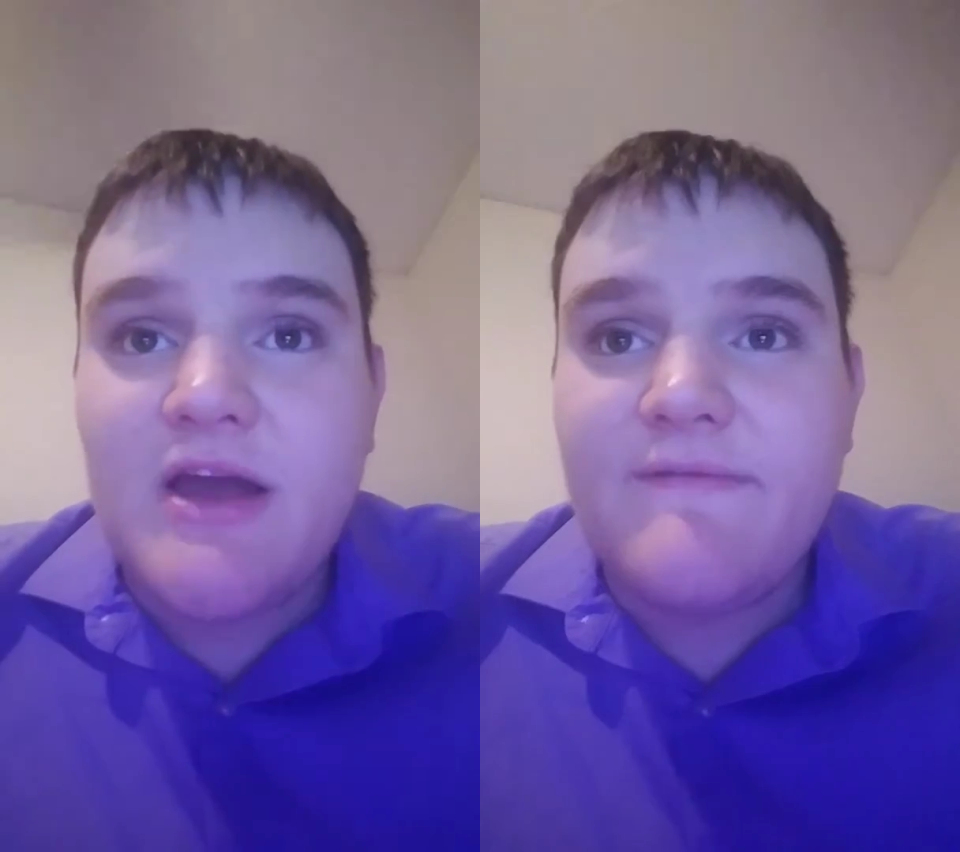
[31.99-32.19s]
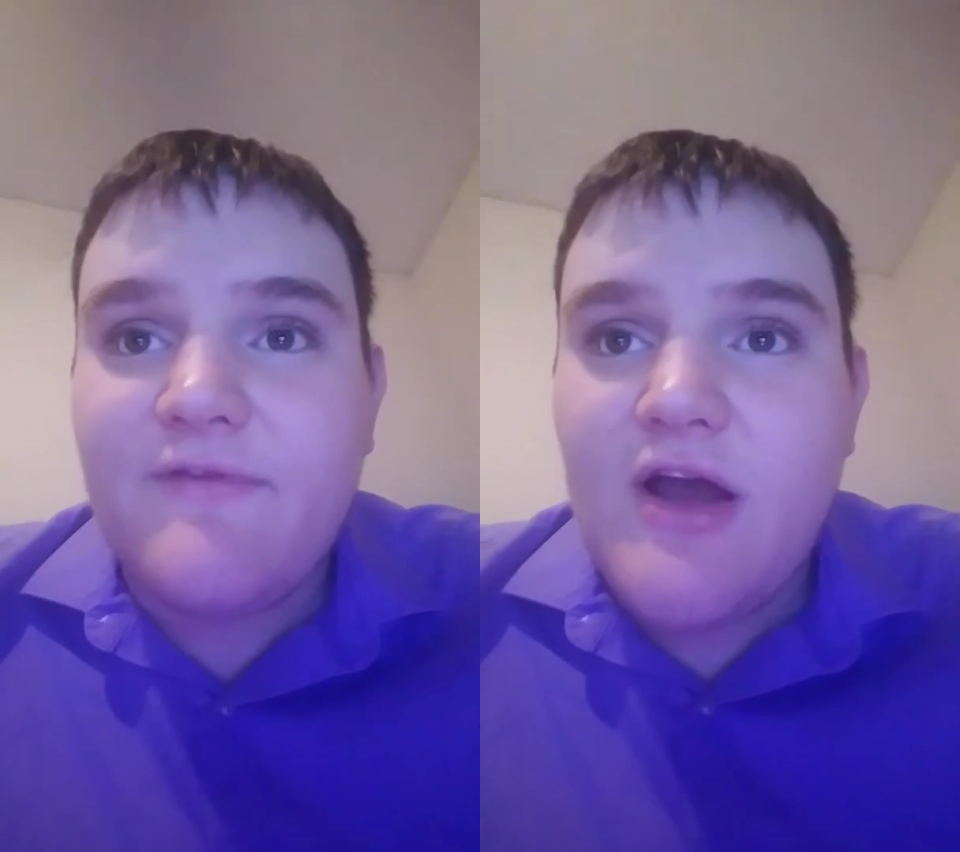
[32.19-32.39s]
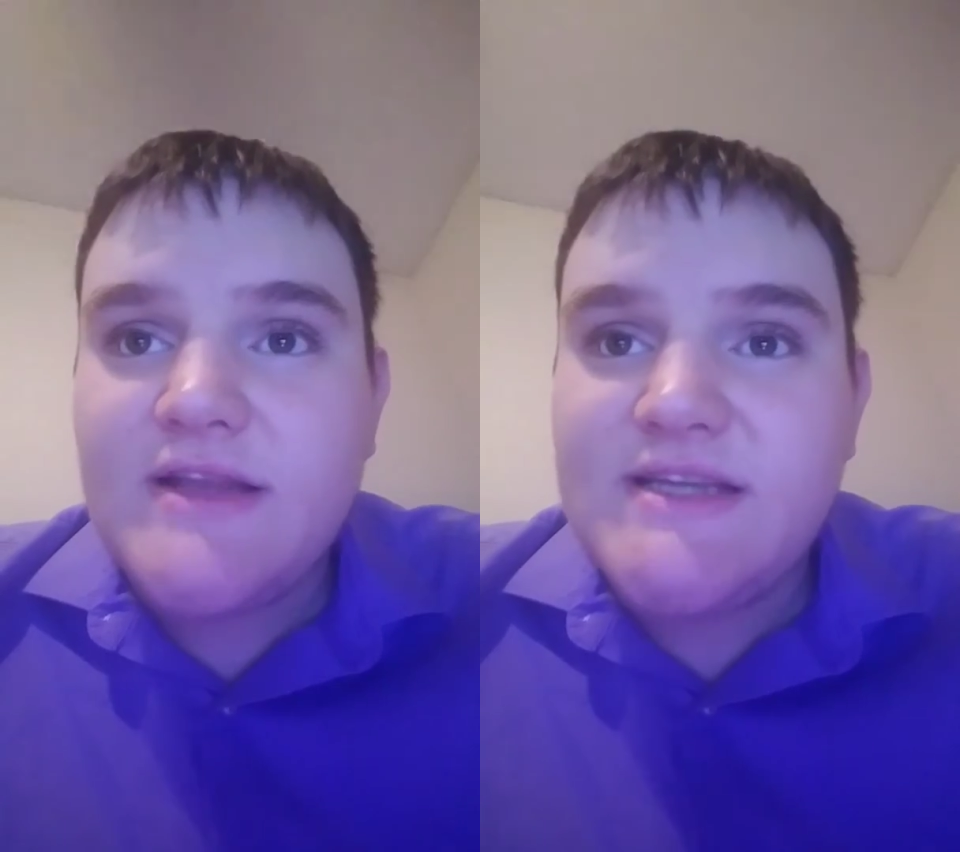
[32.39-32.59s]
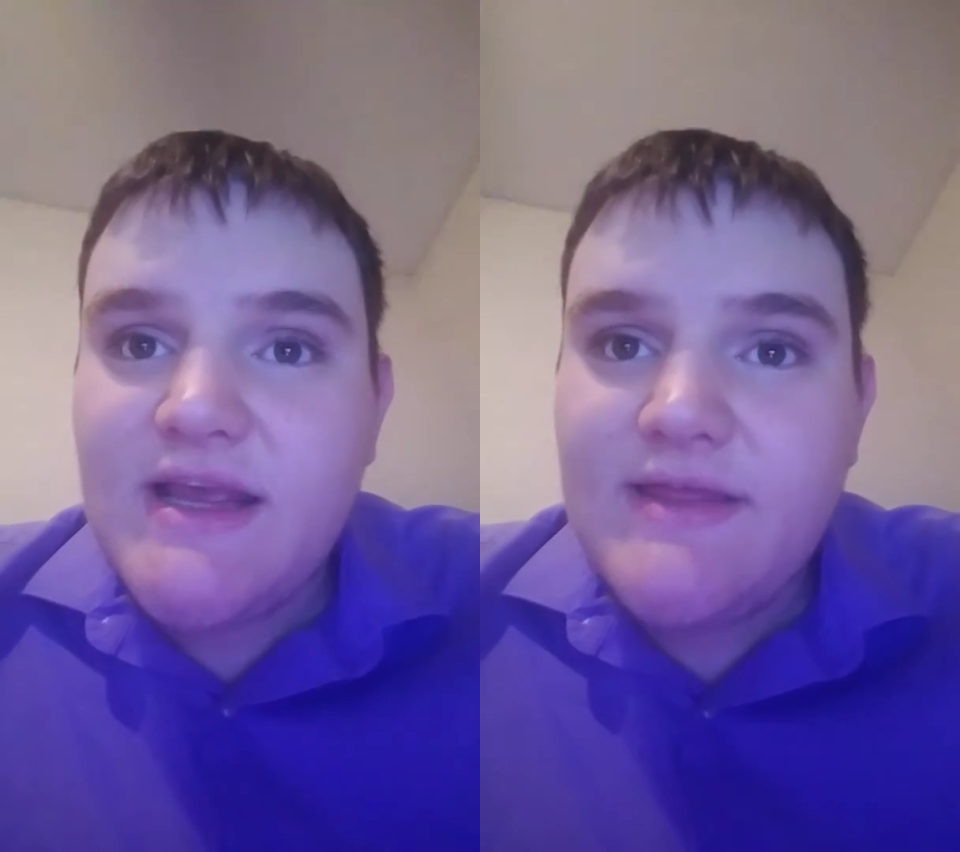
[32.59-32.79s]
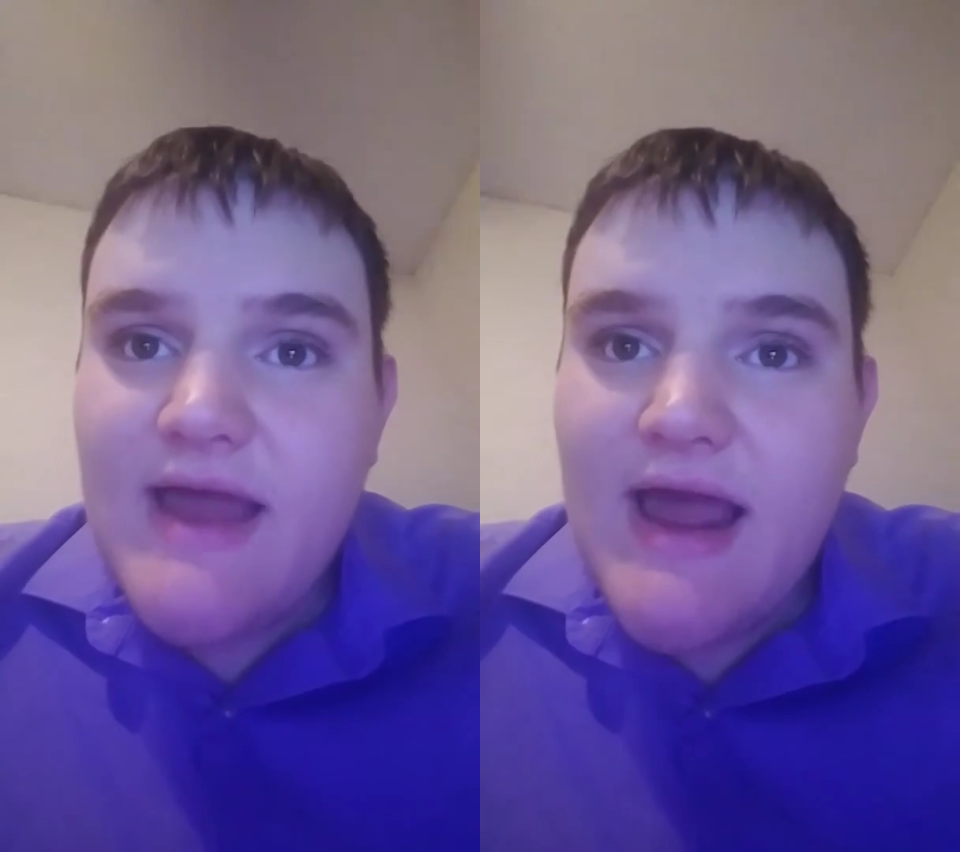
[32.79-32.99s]

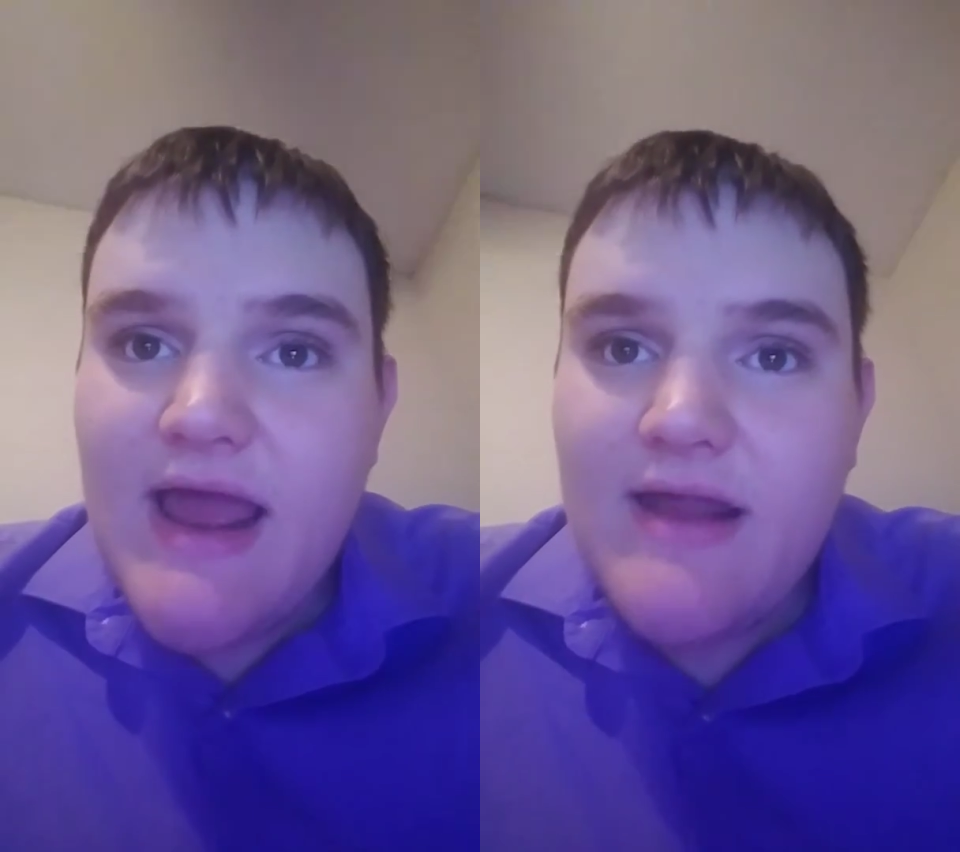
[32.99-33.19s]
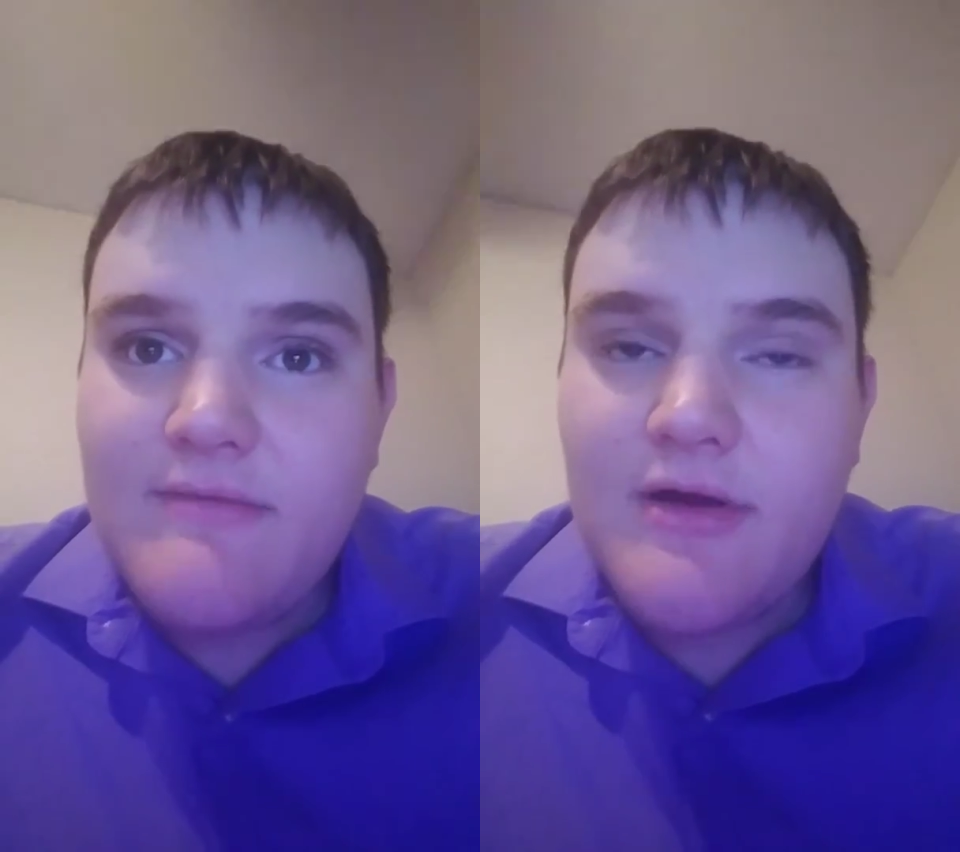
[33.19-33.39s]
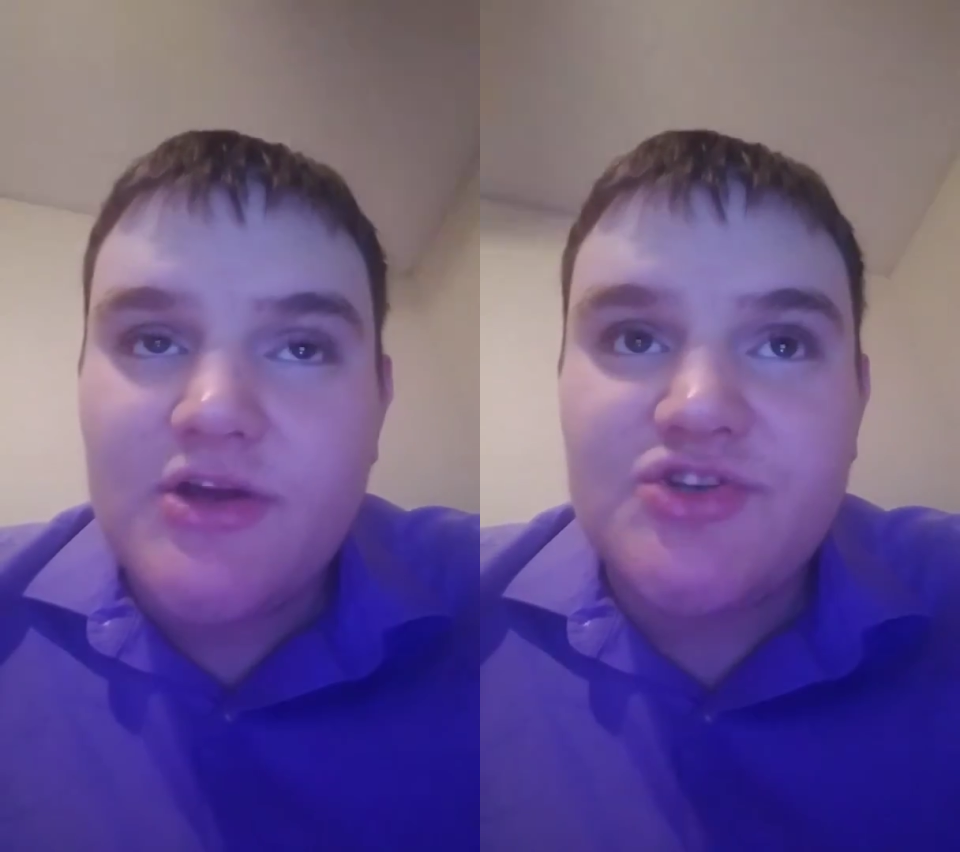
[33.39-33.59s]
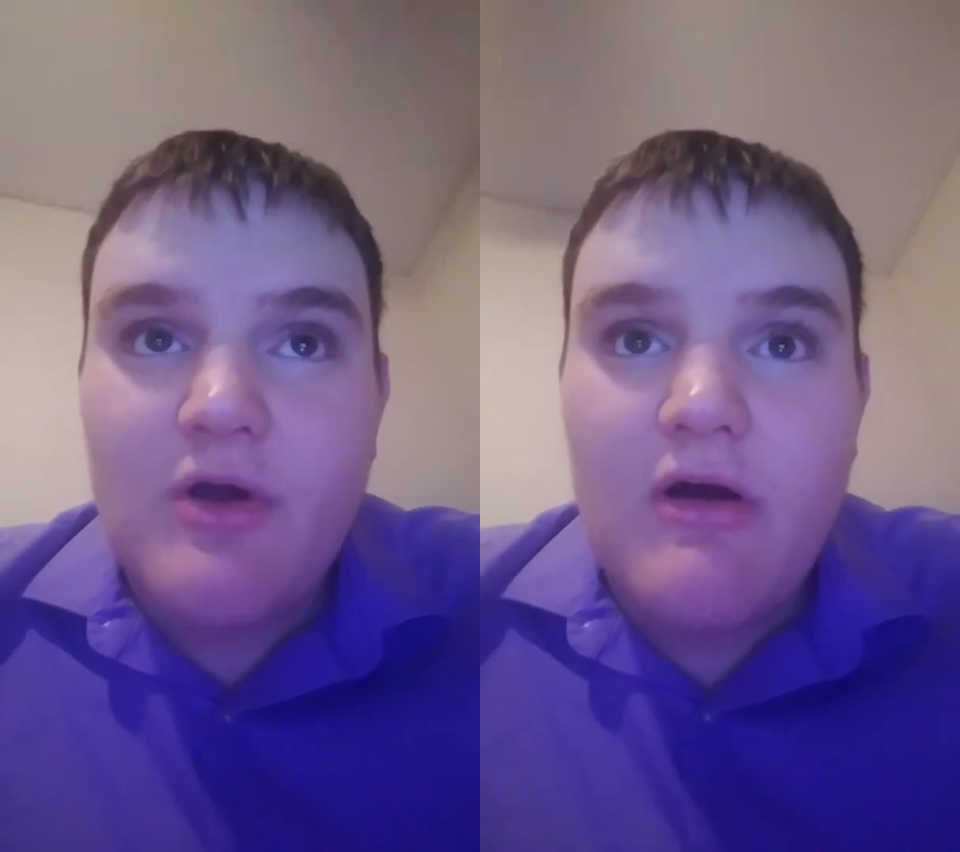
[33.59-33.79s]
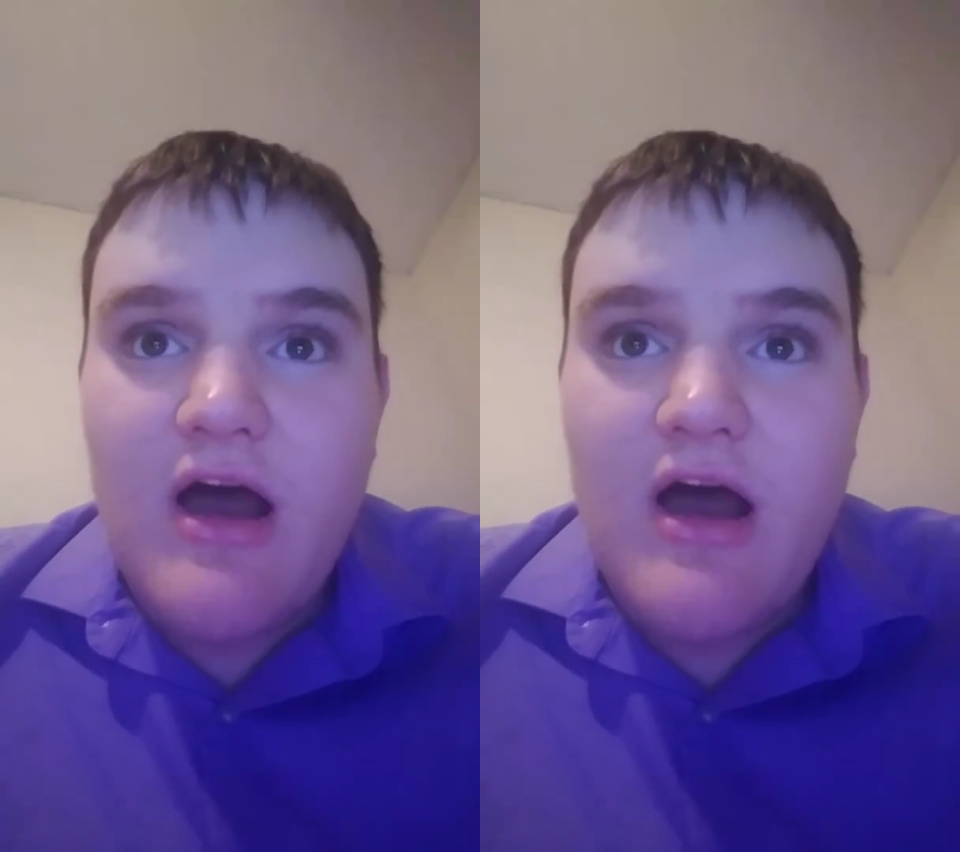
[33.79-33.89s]
confronting that animal control